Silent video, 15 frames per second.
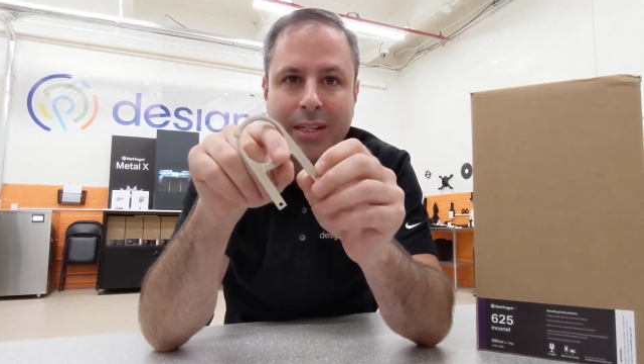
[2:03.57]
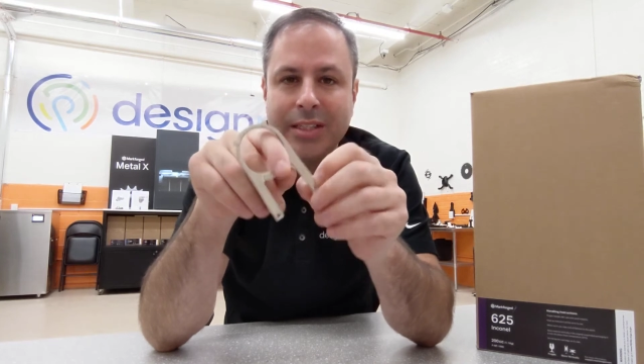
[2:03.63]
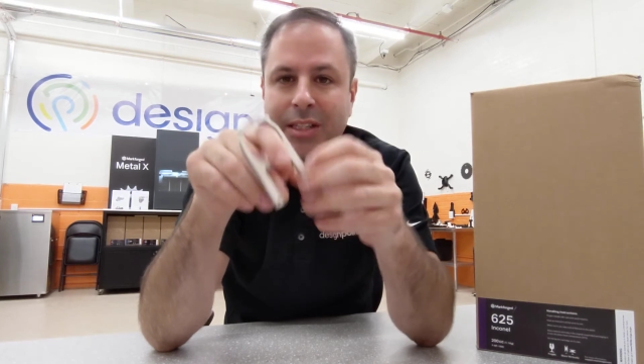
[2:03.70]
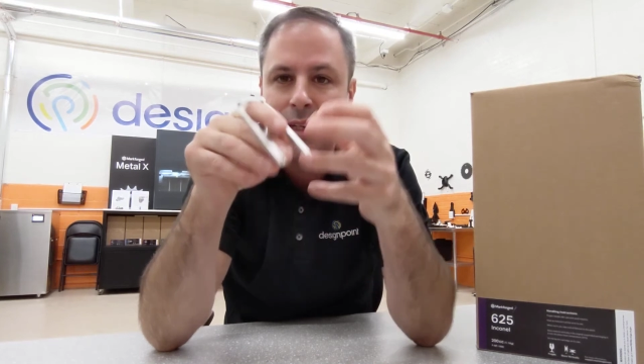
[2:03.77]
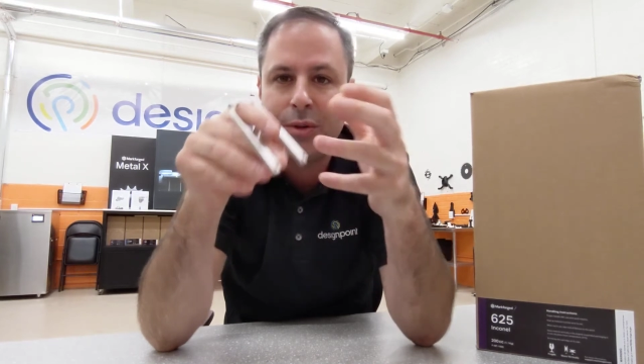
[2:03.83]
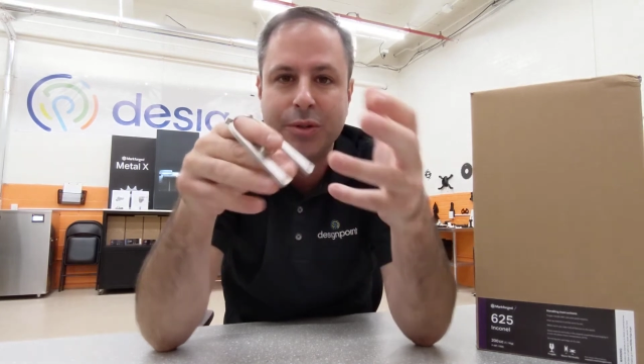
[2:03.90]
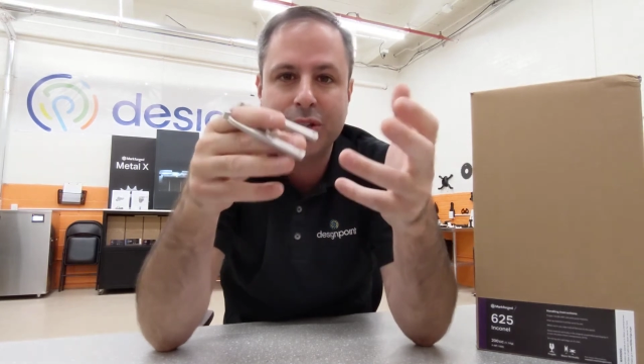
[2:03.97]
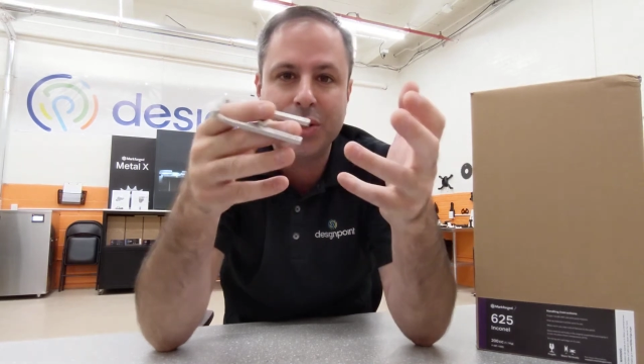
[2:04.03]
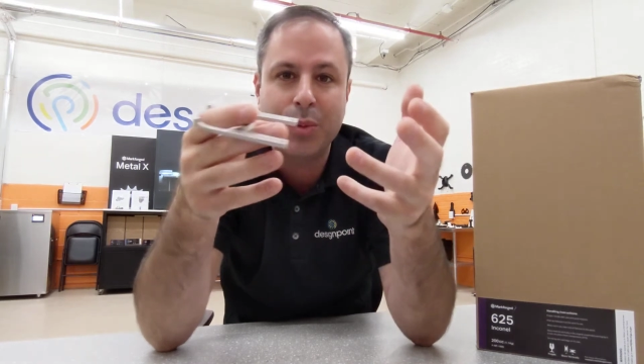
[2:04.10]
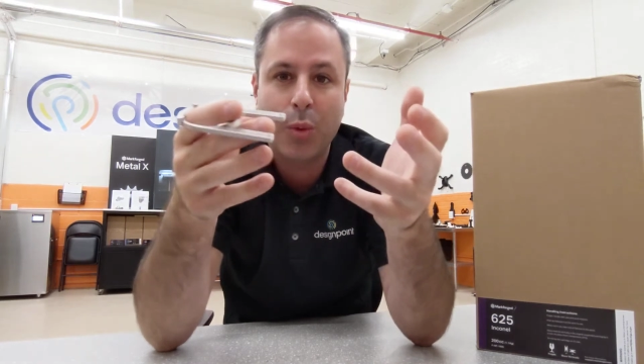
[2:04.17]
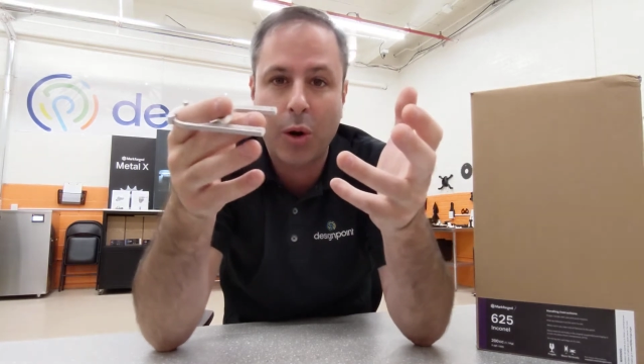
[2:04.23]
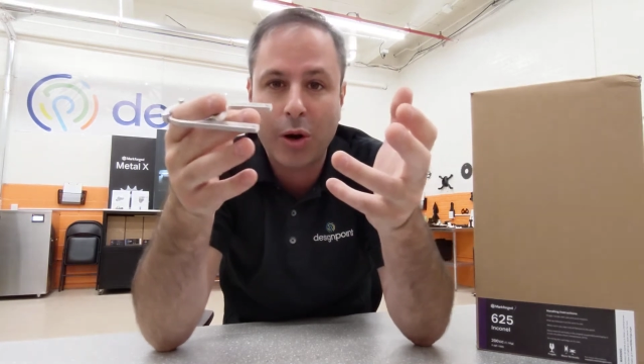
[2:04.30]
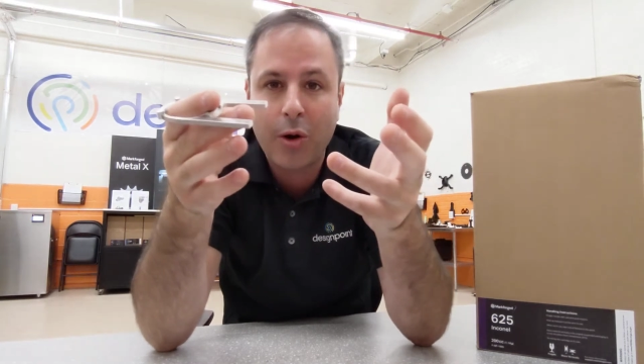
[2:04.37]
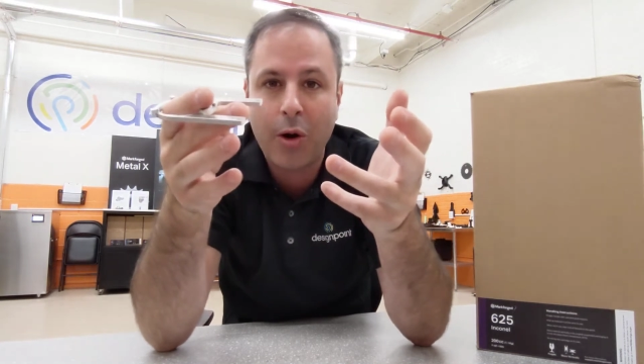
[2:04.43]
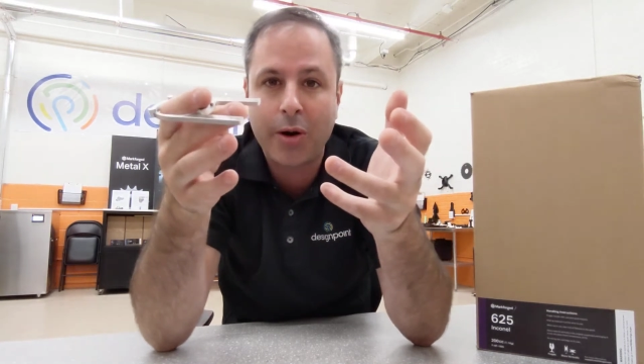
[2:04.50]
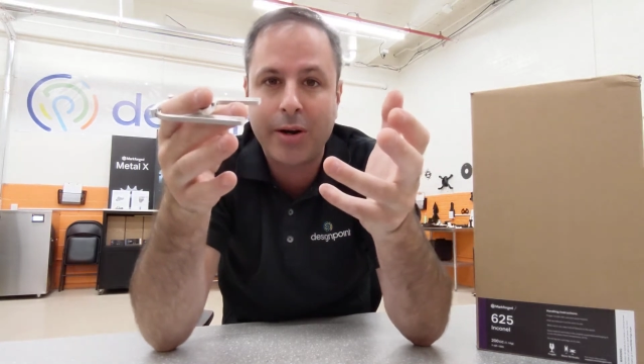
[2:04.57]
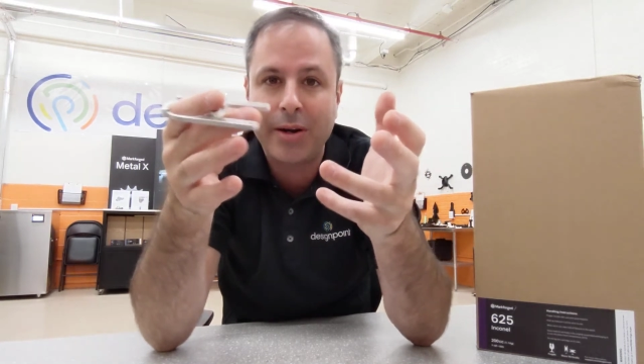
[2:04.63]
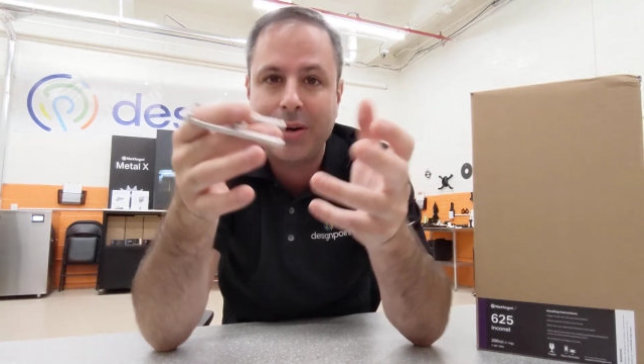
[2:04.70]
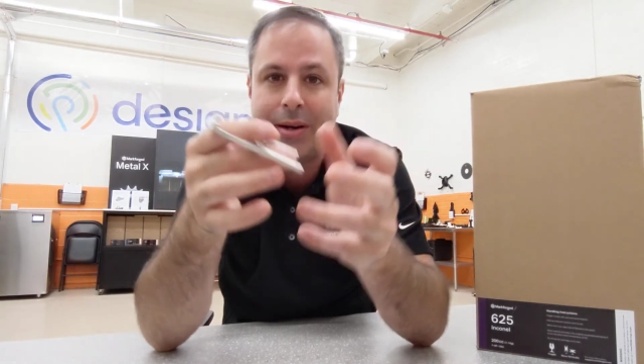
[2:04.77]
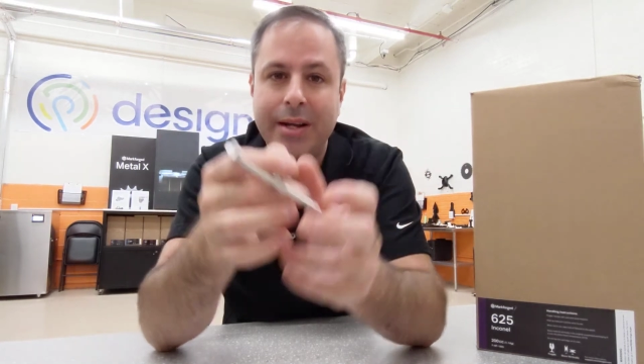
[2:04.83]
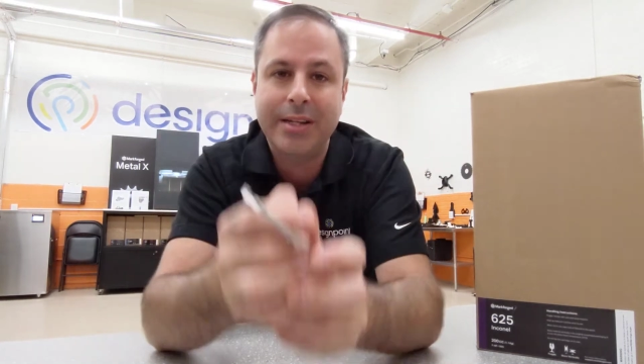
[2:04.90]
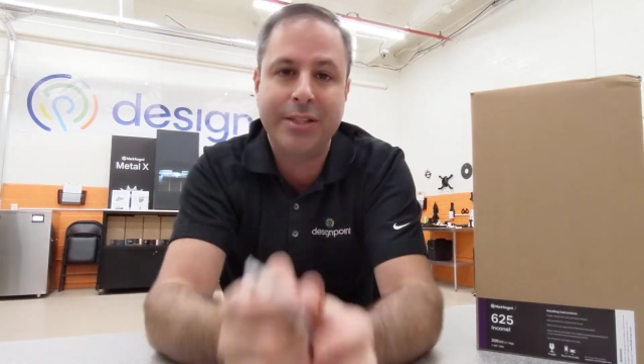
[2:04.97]
continuously work harden
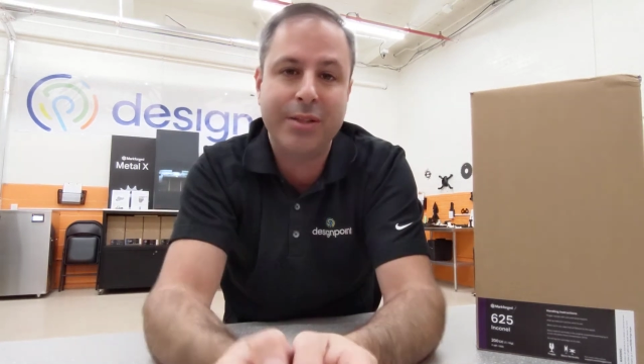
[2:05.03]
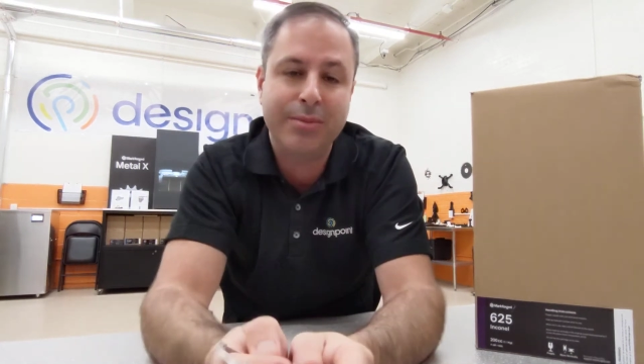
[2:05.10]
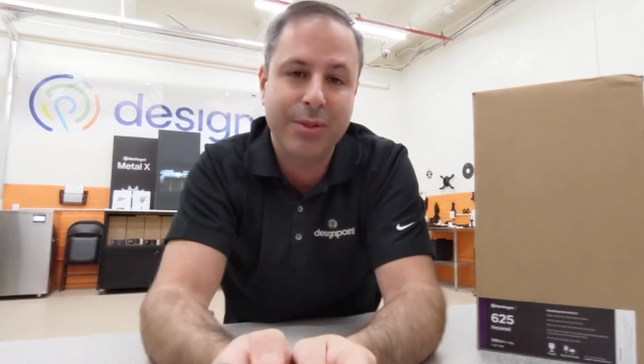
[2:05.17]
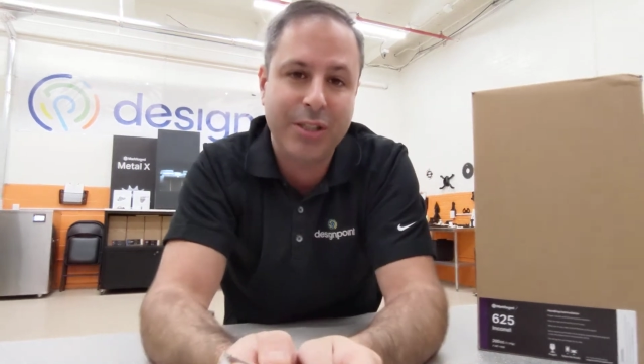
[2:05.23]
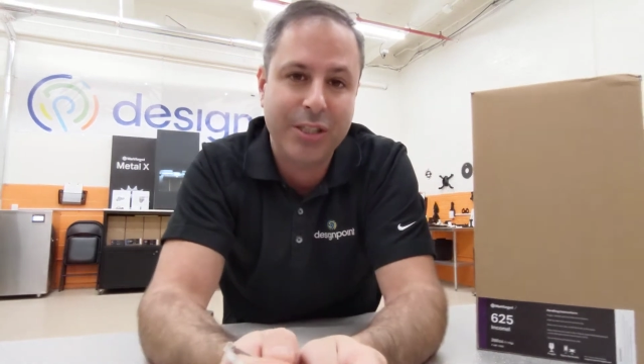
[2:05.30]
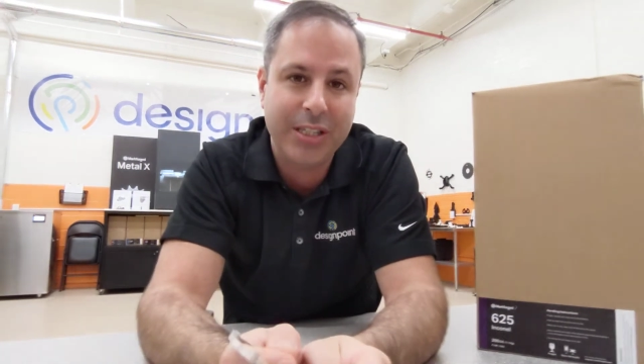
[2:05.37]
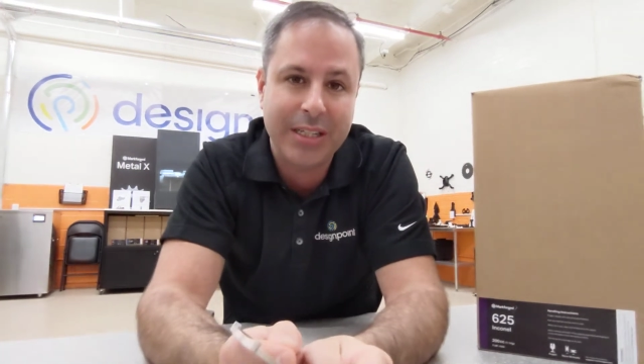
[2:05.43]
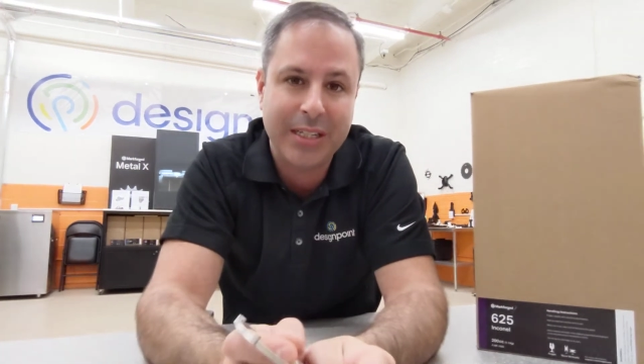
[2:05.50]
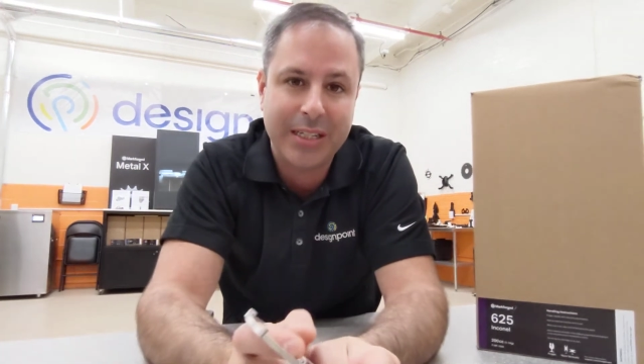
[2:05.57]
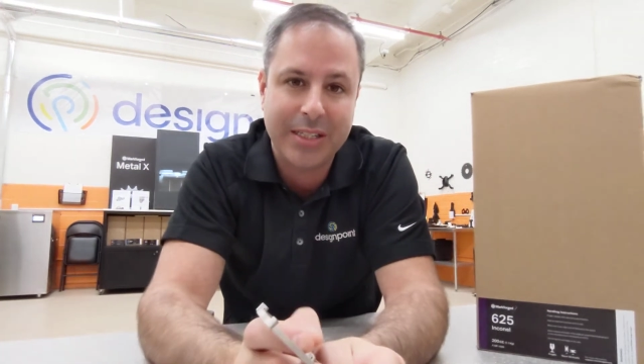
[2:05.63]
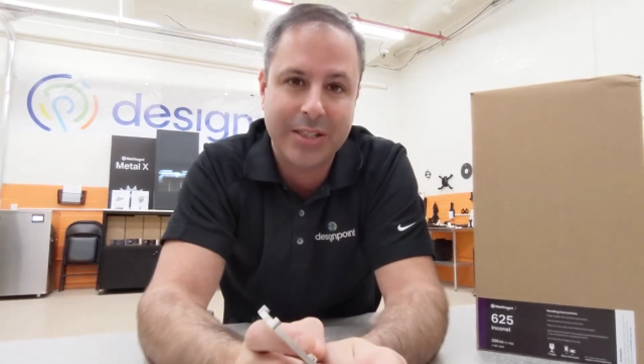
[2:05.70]
as you machine it.